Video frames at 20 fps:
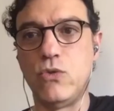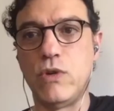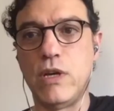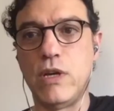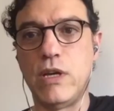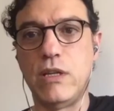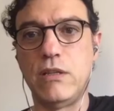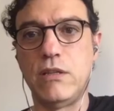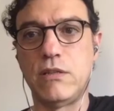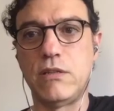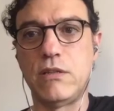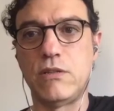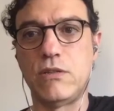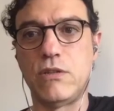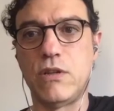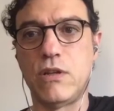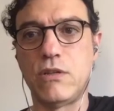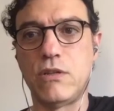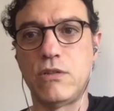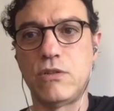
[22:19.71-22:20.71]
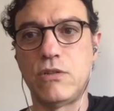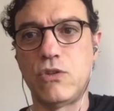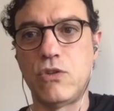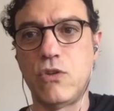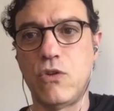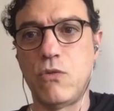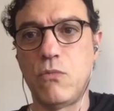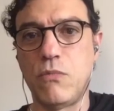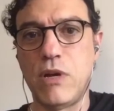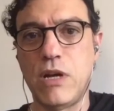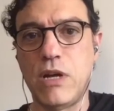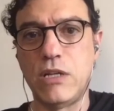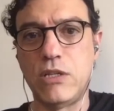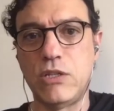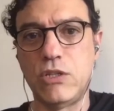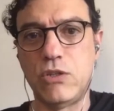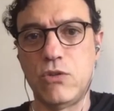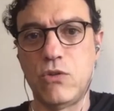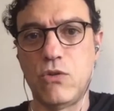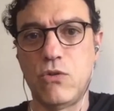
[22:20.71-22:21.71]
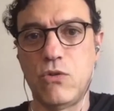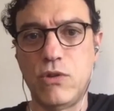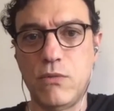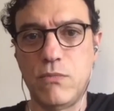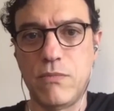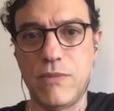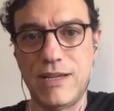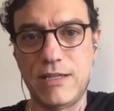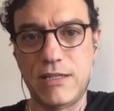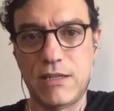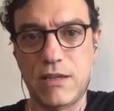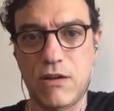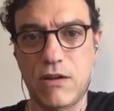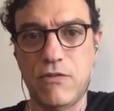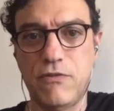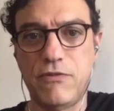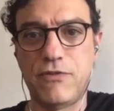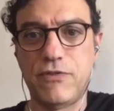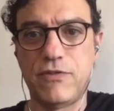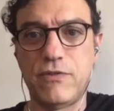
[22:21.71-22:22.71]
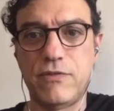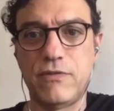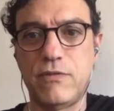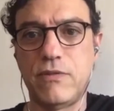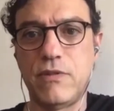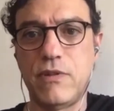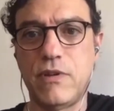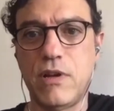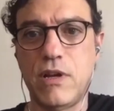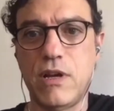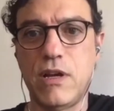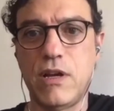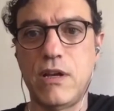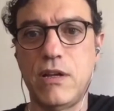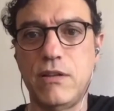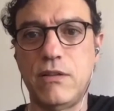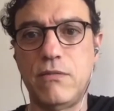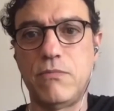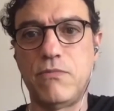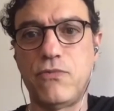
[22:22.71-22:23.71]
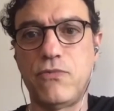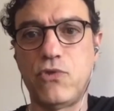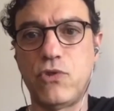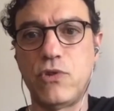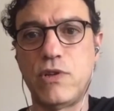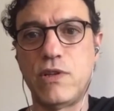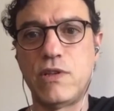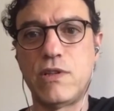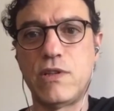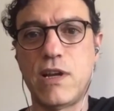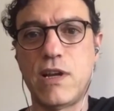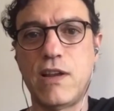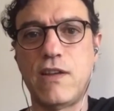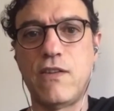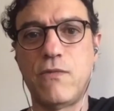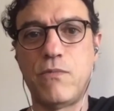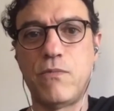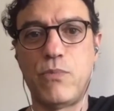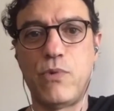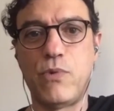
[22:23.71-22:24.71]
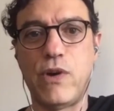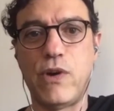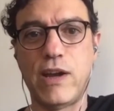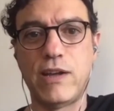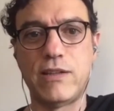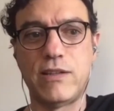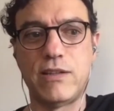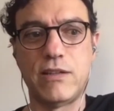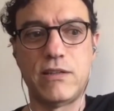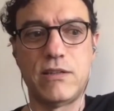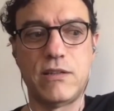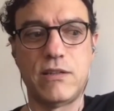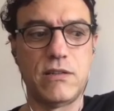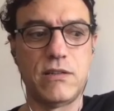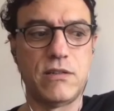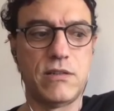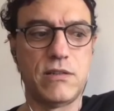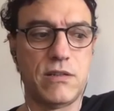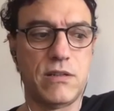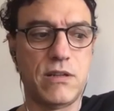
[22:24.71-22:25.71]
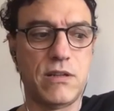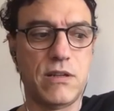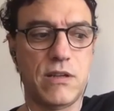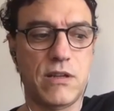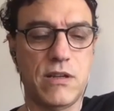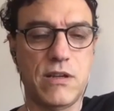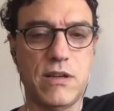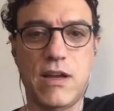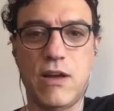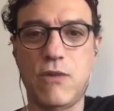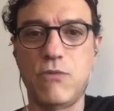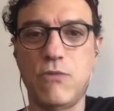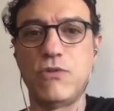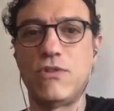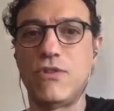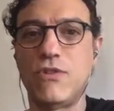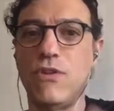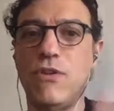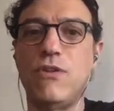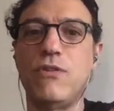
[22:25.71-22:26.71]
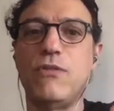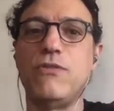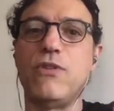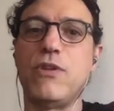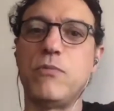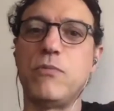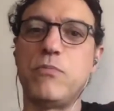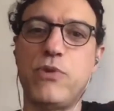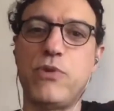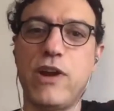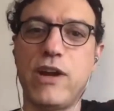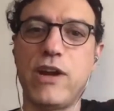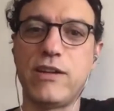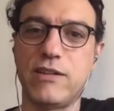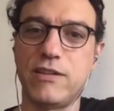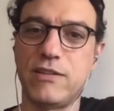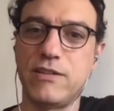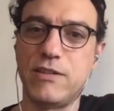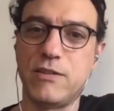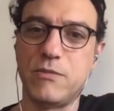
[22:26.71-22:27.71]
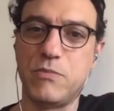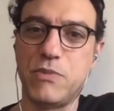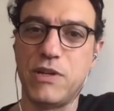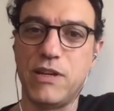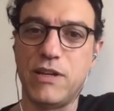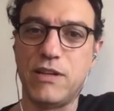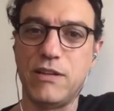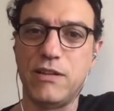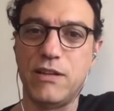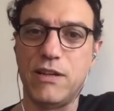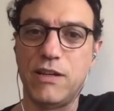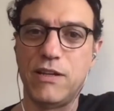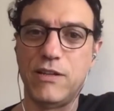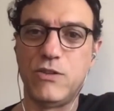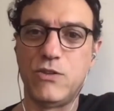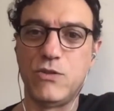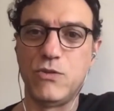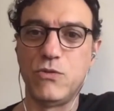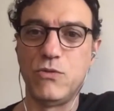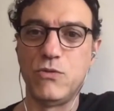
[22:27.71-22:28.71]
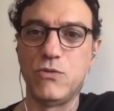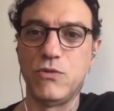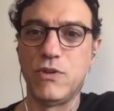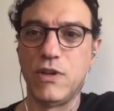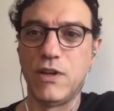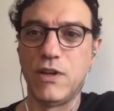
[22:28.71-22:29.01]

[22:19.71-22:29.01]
and this is not so much only myself. Uh, for this kind of practices, I would call not practices, but I, I do